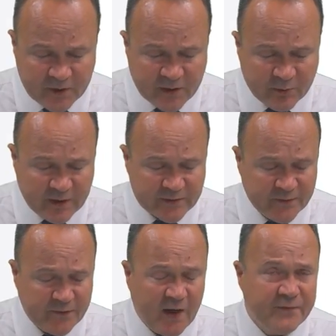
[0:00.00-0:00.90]
we have a
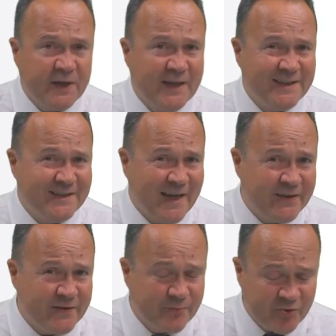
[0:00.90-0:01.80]
5-day
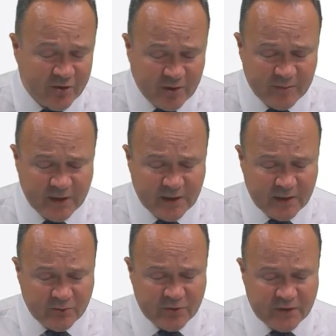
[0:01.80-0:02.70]
intensive program,
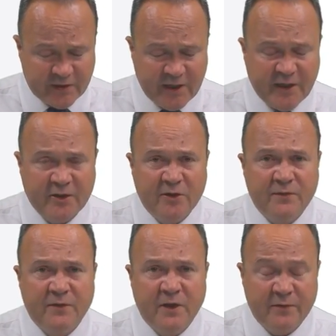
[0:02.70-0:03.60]
which is kicking
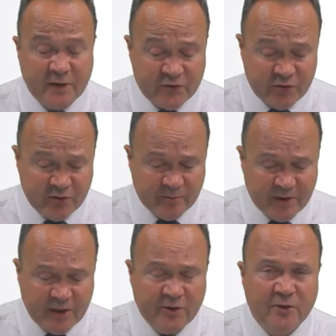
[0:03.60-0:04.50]
off, in fact, 2 of them
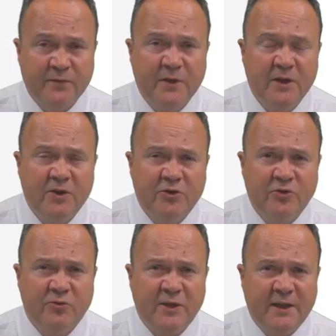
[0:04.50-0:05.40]
kicking off
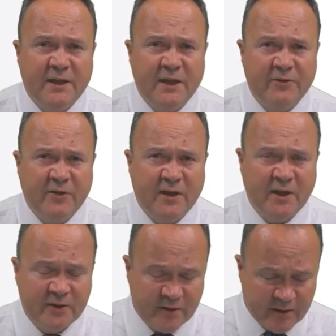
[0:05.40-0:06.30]
shortly here in
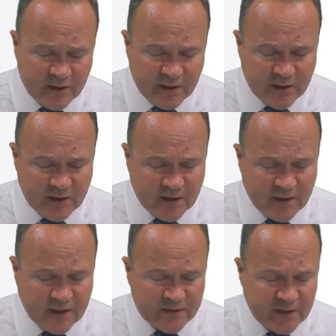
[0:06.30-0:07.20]
London.
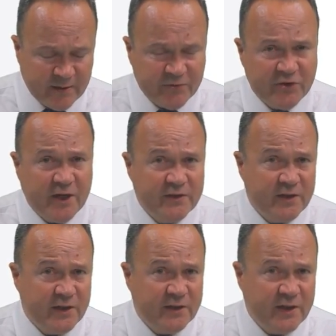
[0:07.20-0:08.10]
As the name suggests,
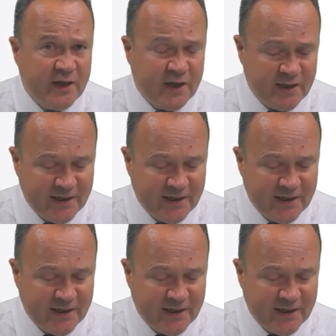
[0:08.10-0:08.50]
it is an